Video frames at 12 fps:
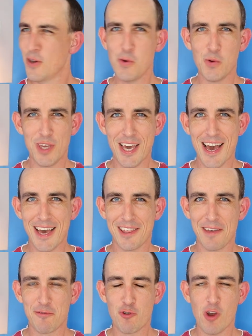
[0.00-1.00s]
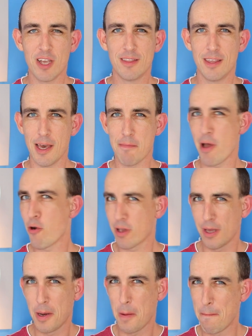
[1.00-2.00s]
Oh yes, I've tried the
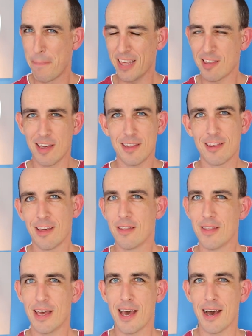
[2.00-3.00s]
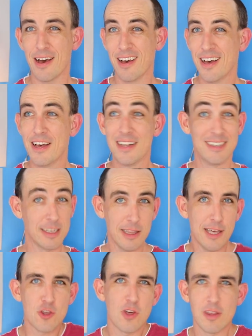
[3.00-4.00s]
American biscuits and they are
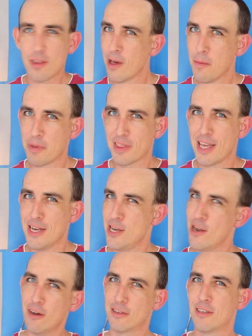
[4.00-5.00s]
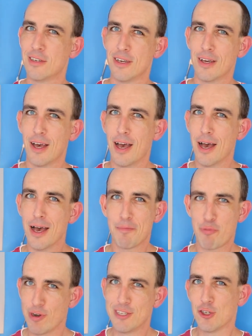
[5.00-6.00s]
delicious, but they're not a
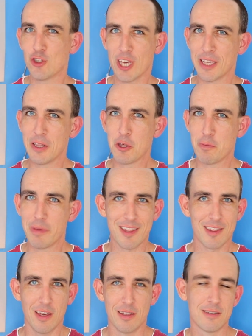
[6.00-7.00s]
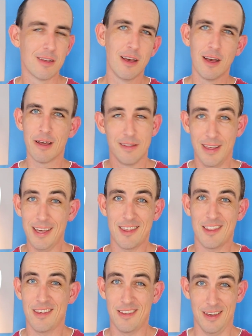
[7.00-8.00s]
British English biscuit.
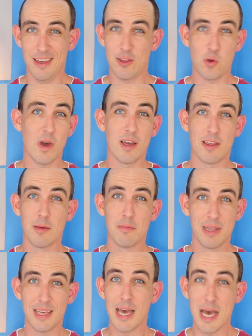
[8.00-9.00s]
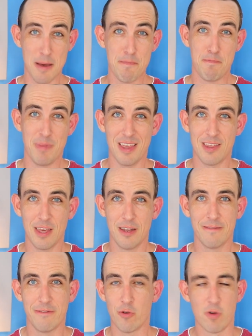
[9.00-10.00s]
This is quite simply a
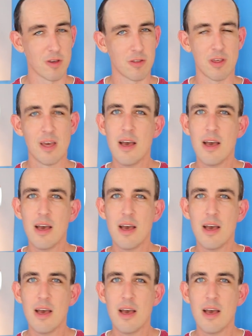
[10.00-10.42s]
biscuit for us.